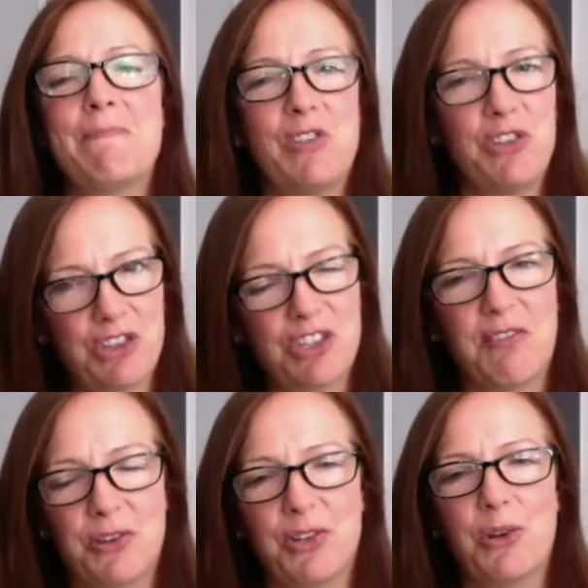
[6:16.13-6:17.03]
You just
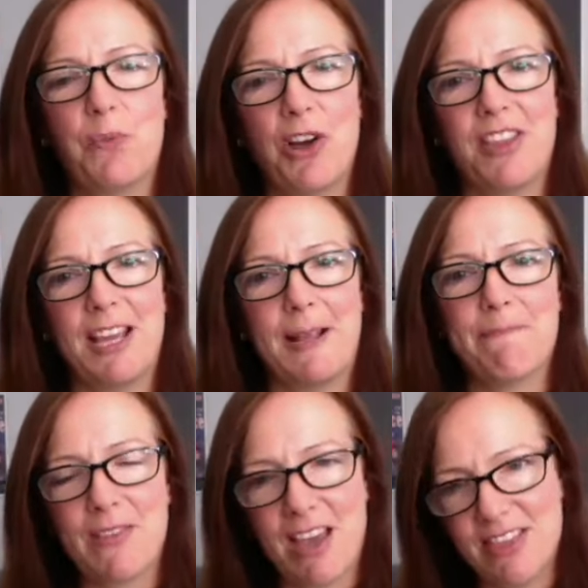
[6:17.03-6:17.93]
don't feel you're worthy.
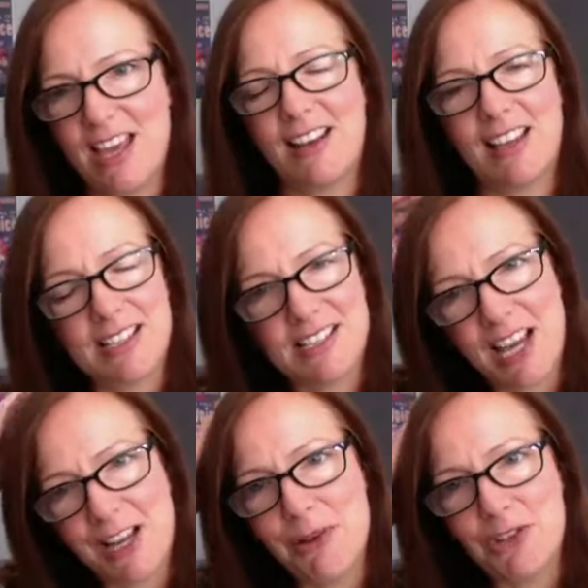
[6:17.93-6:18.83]
And then, like I
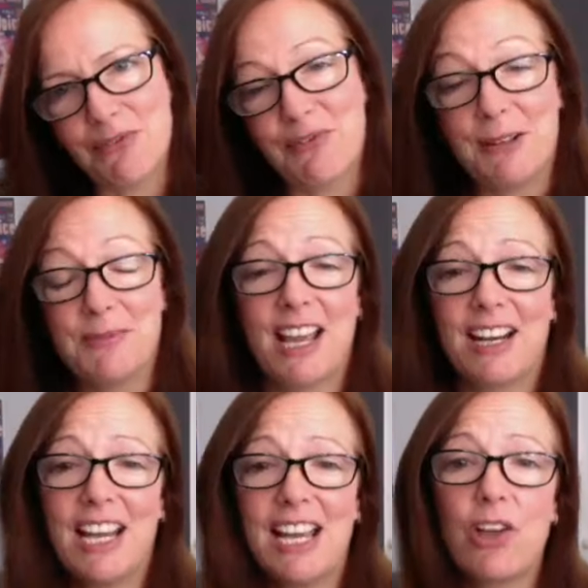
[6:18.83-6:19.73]
say, emotional freedom
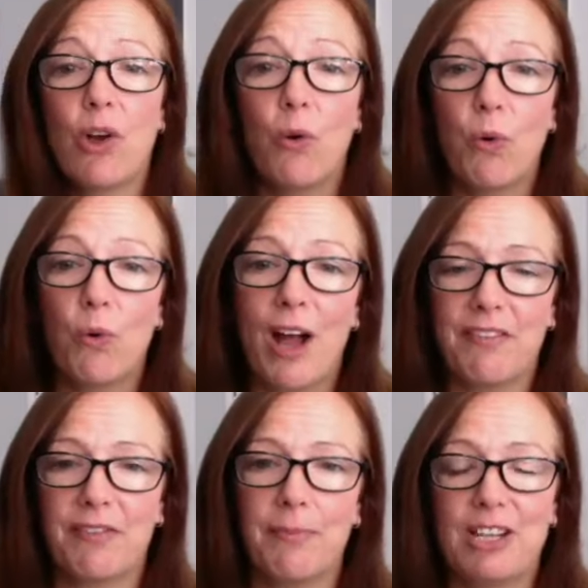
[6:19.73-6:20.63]
technique or
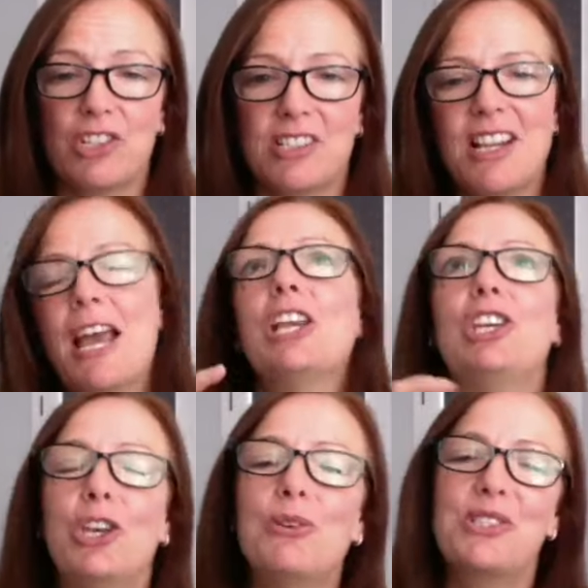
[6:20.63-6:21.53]
affirmations
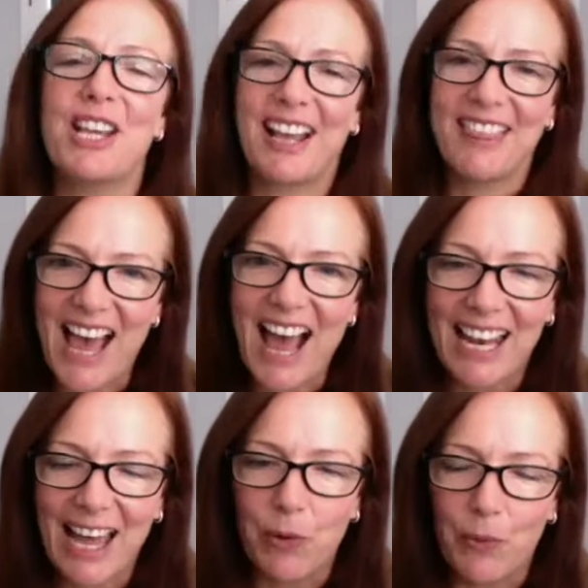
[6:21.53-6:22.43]
using that
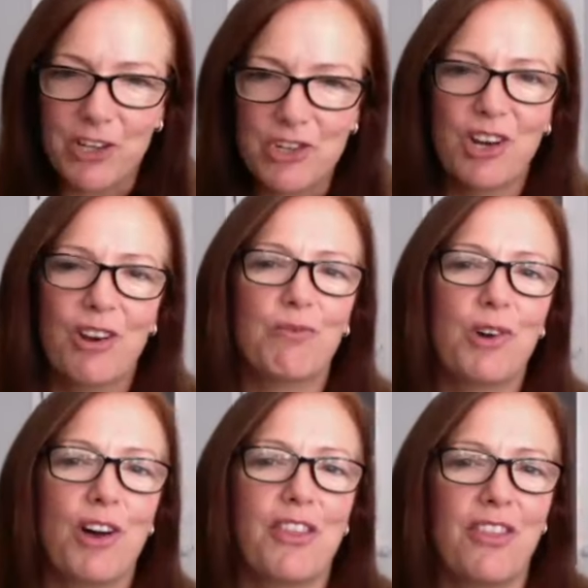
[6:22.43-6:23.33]
language
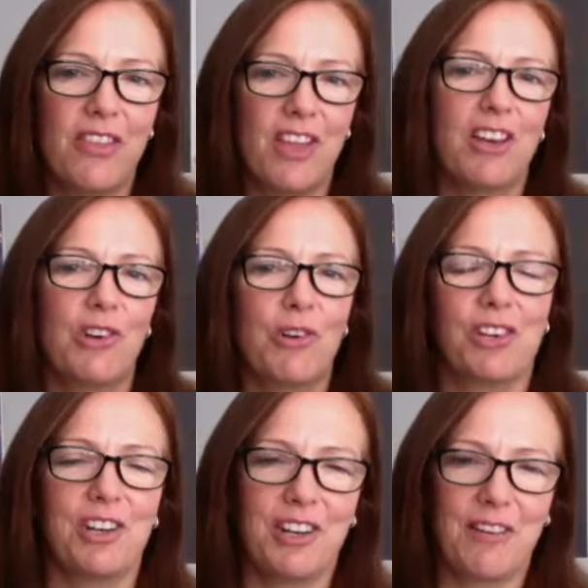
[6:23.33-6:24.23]
rather than the not
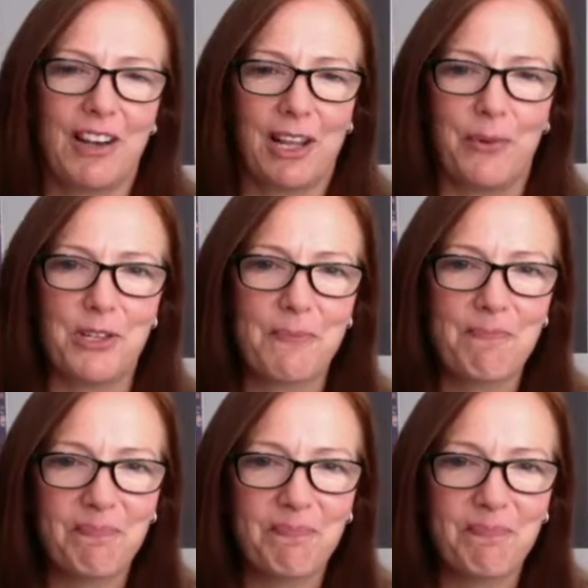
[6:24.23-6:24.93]
good enough language.